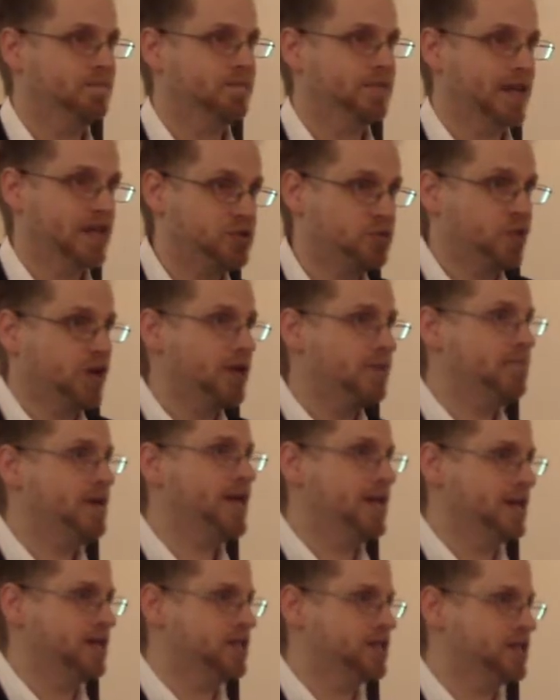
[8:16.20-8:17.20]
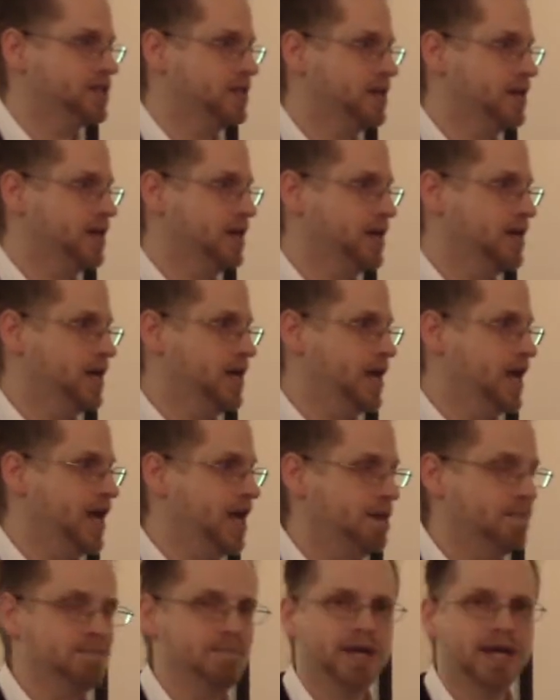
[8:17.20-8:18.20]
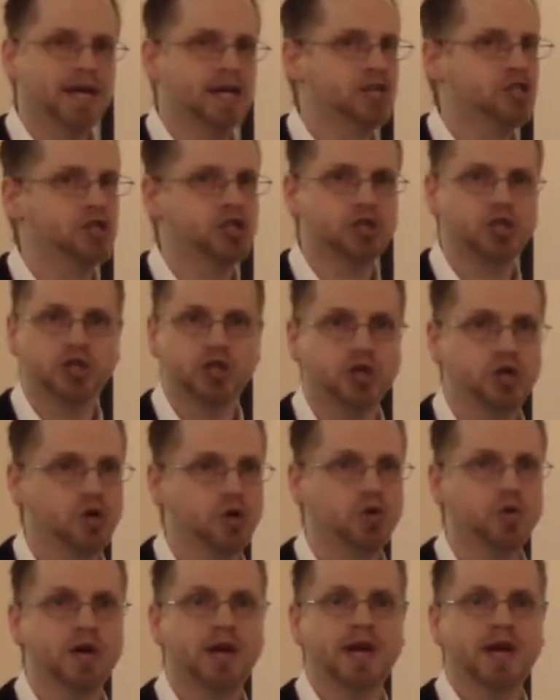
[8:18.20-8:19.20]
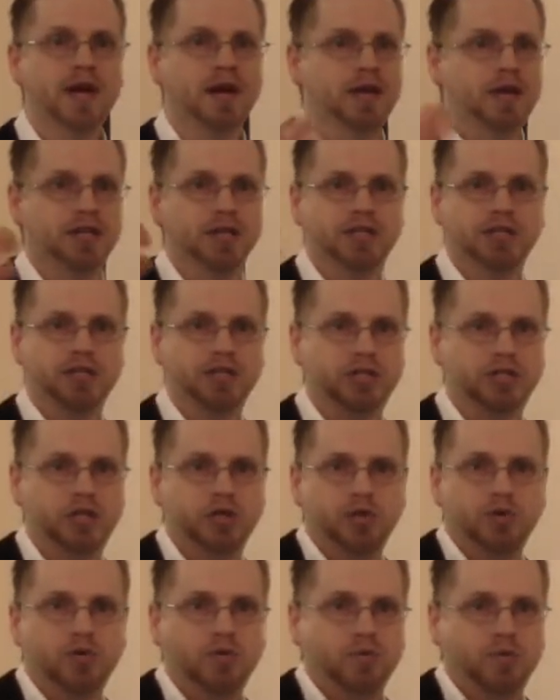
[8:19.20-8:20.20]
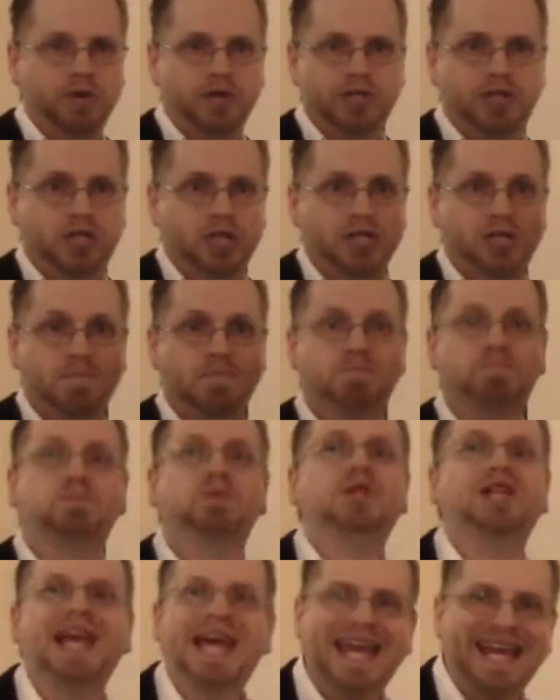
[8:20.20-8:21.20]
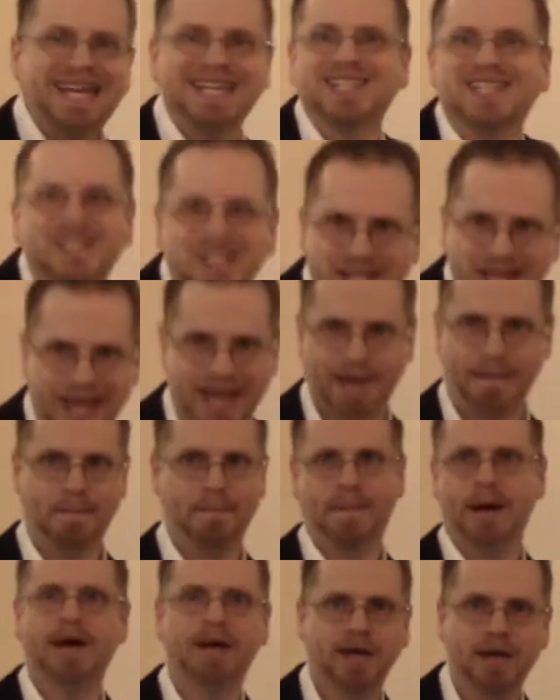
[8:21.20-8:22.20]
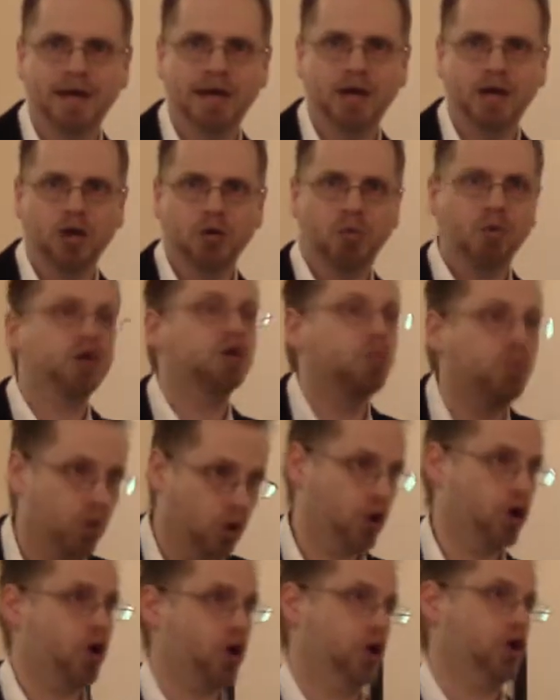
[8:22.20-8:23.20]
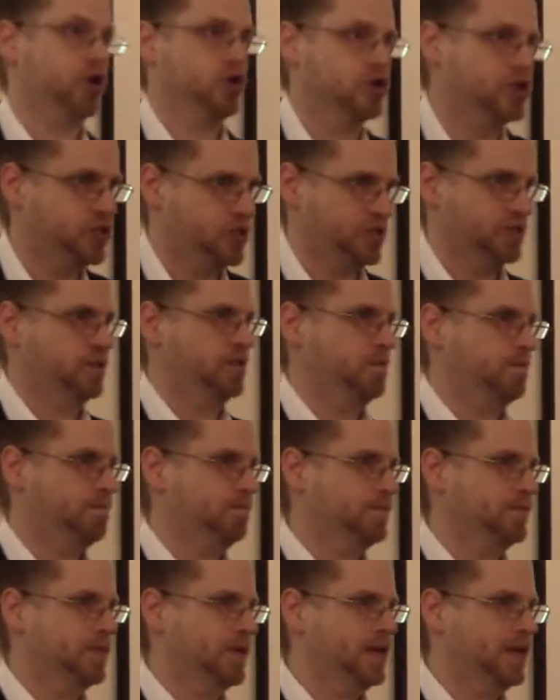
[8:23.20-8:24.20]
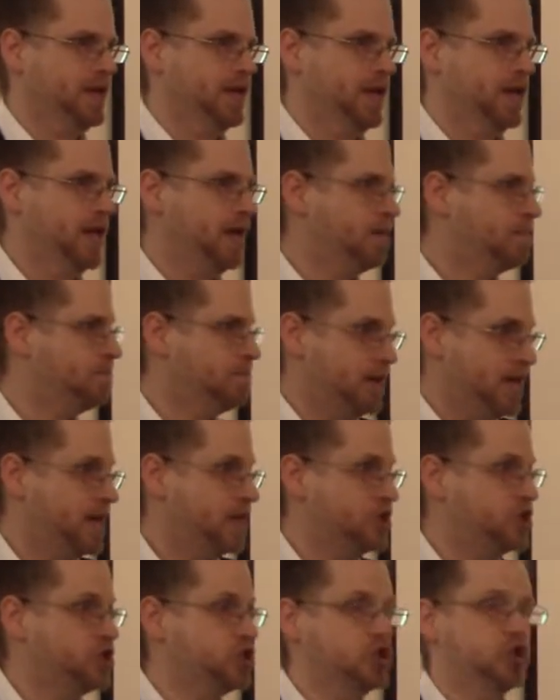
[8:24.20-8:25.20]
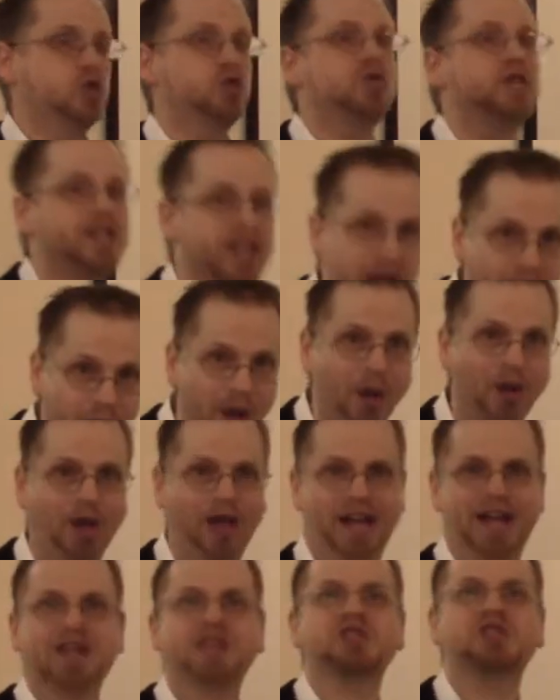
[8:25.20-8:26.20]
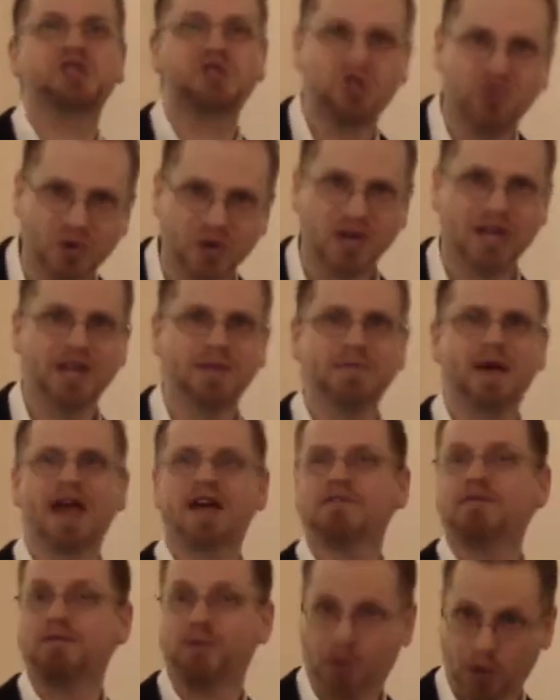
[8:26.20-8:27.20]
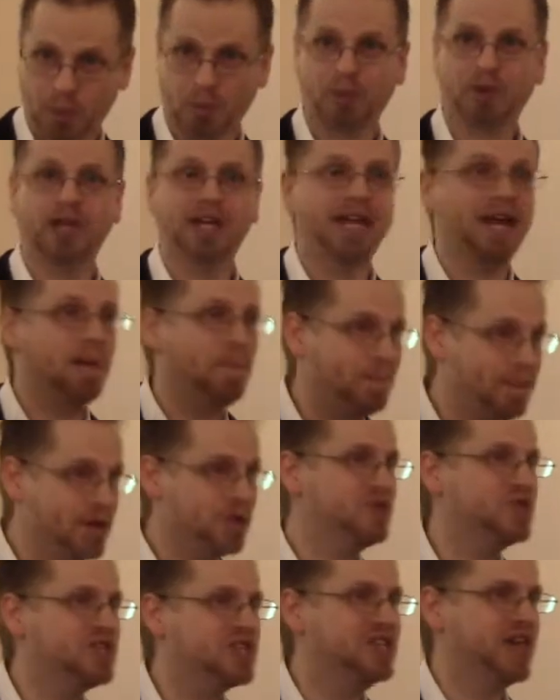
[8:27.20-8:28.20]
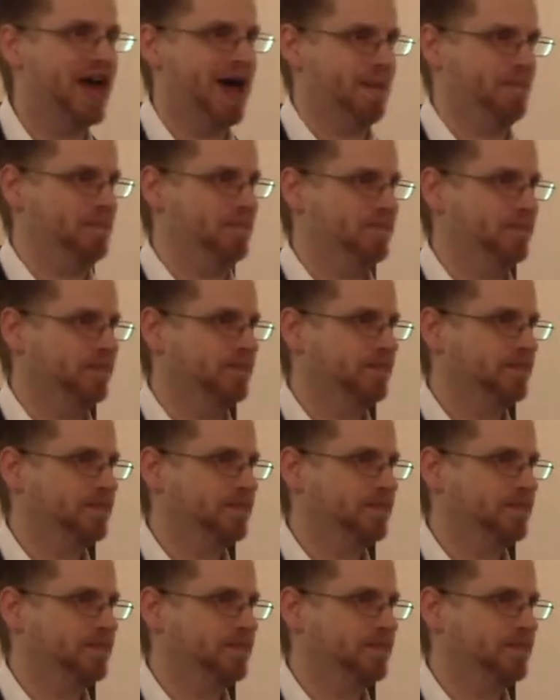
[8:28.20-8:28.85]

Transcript: that's what it means. It means to, to just blaze them with words. It means to yell and scream and verbally abuse them.